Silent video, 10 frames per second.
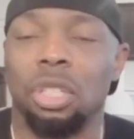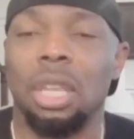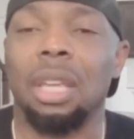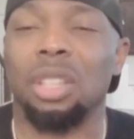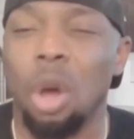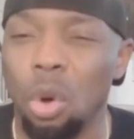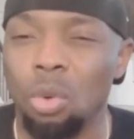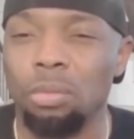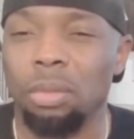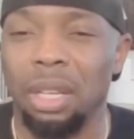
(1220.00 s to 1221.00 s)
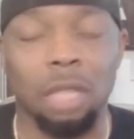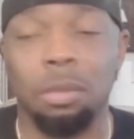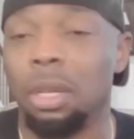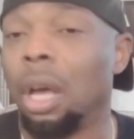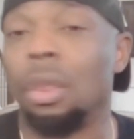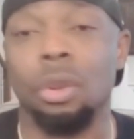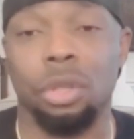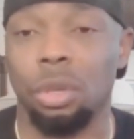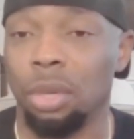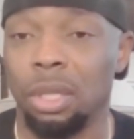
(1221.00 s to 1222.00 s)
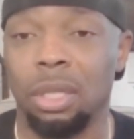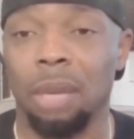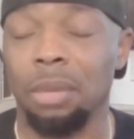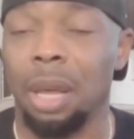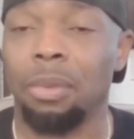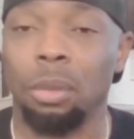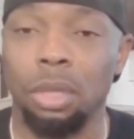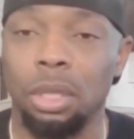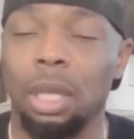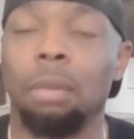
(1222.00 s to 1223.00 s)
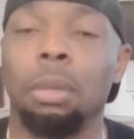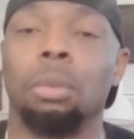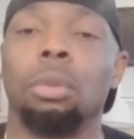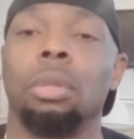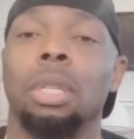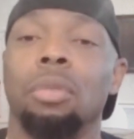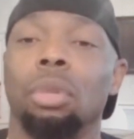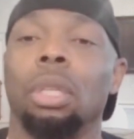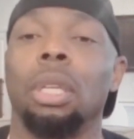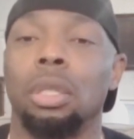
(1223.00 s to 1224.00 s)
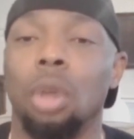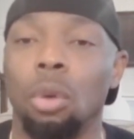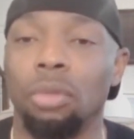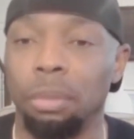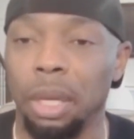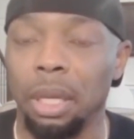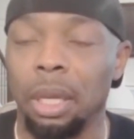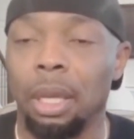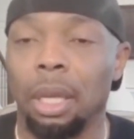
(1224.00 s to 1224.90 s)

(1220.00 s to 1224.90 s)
just hits home. And there's been others too at the same time. So I'm just telling people it really hits home for me.